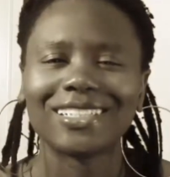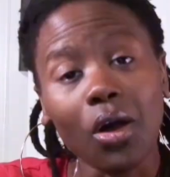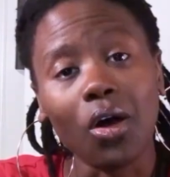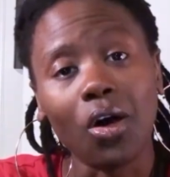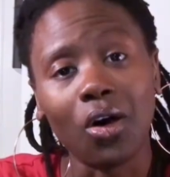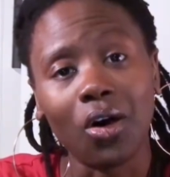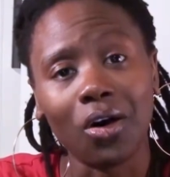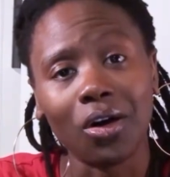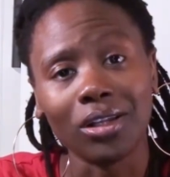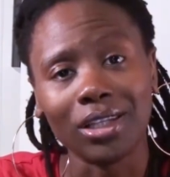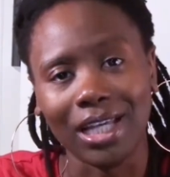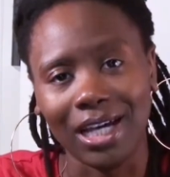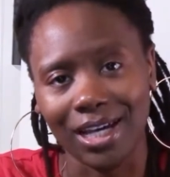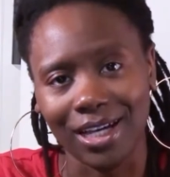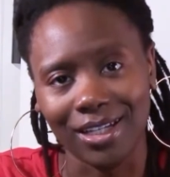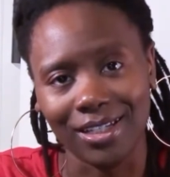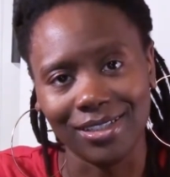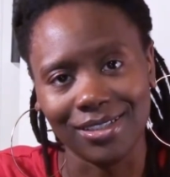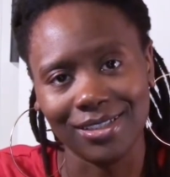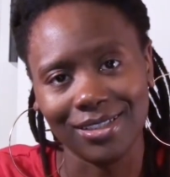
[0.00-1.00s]
All
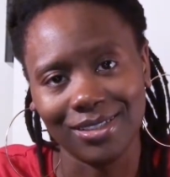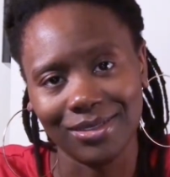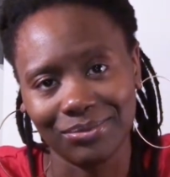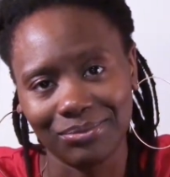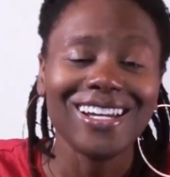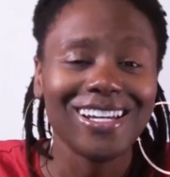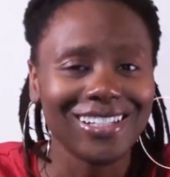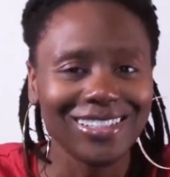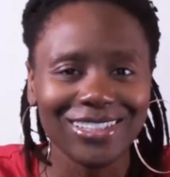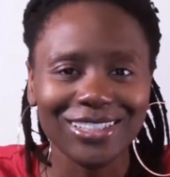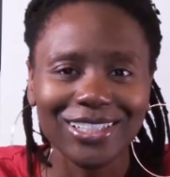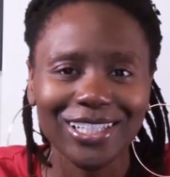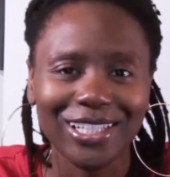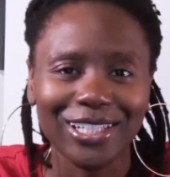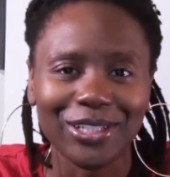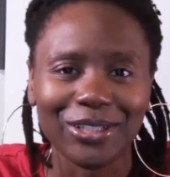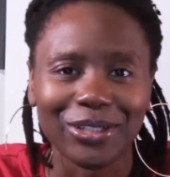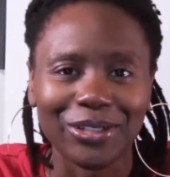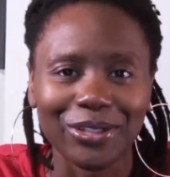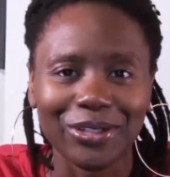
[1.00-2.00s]
lies. Look
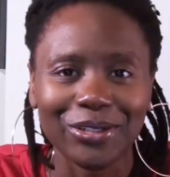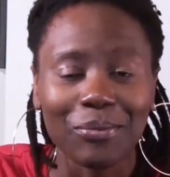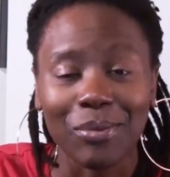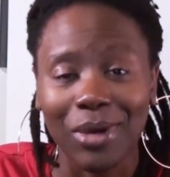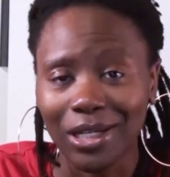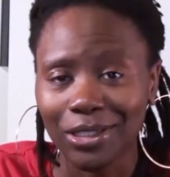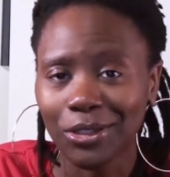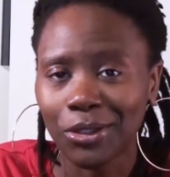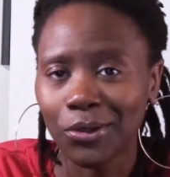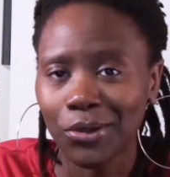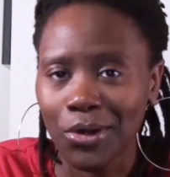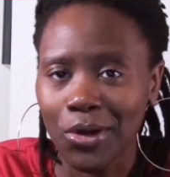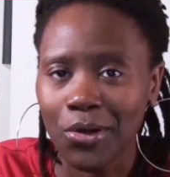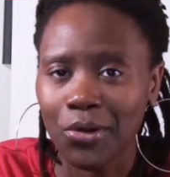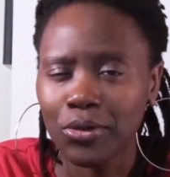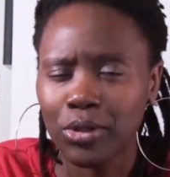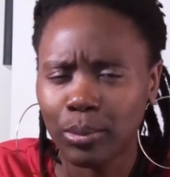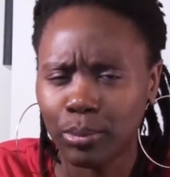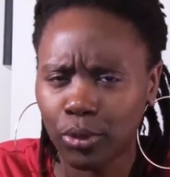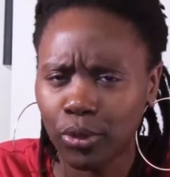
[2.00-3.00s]
here, my
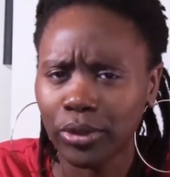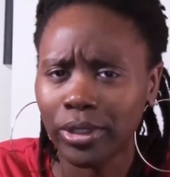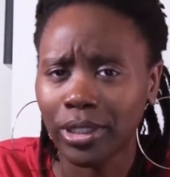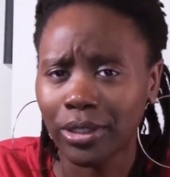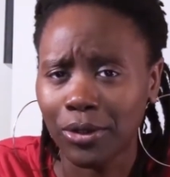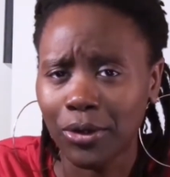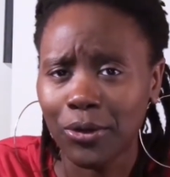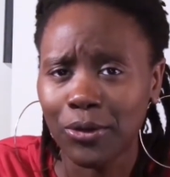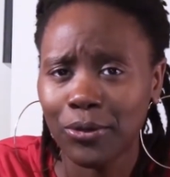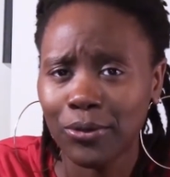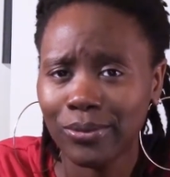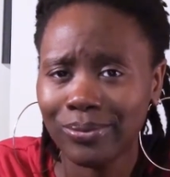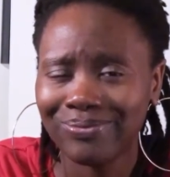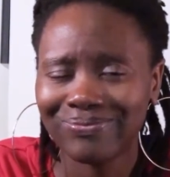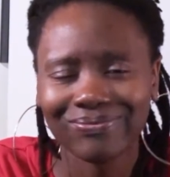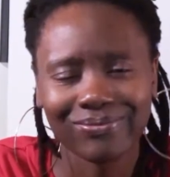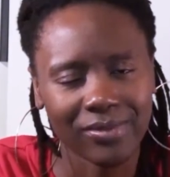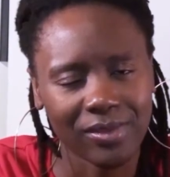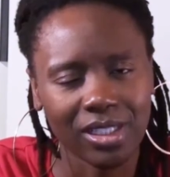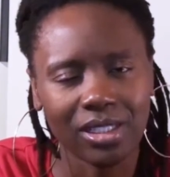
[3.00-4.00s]
logo, the broken comb,
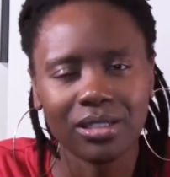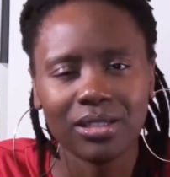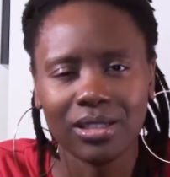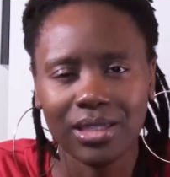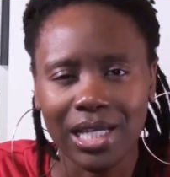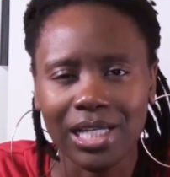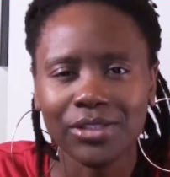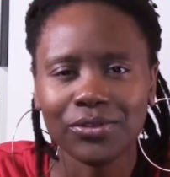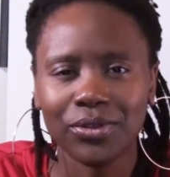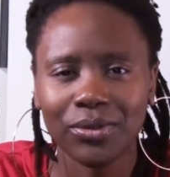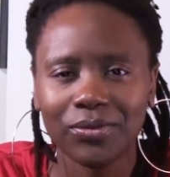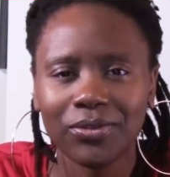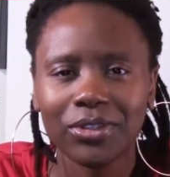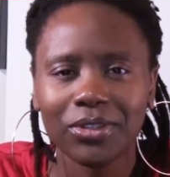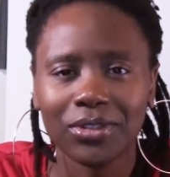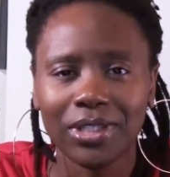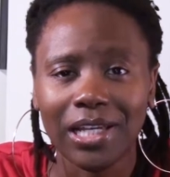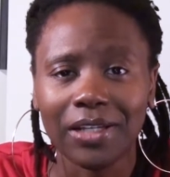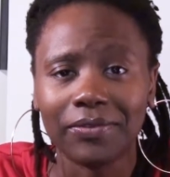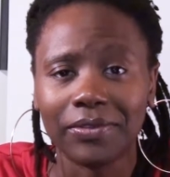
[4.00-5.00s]
that's from
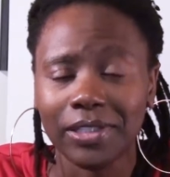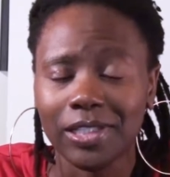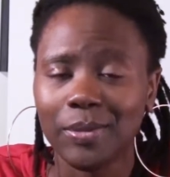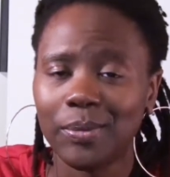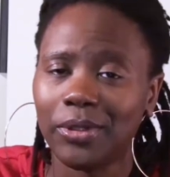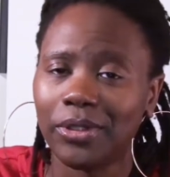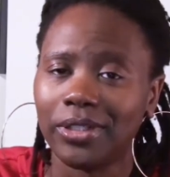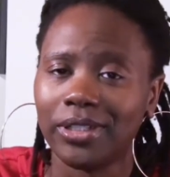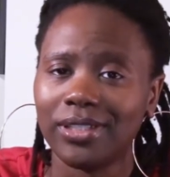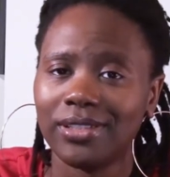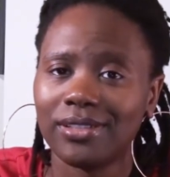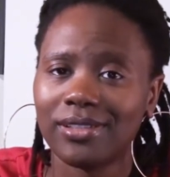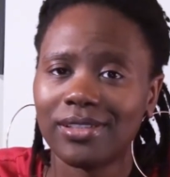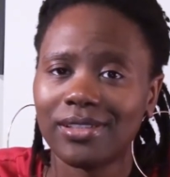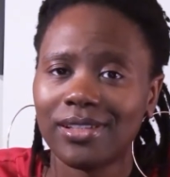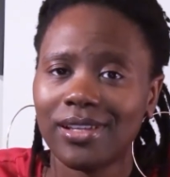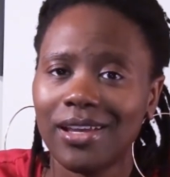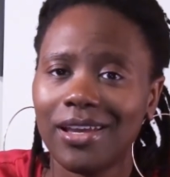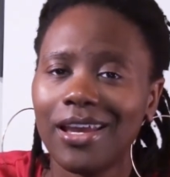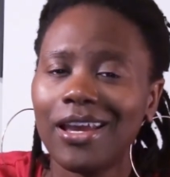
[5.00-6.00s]
real life experience.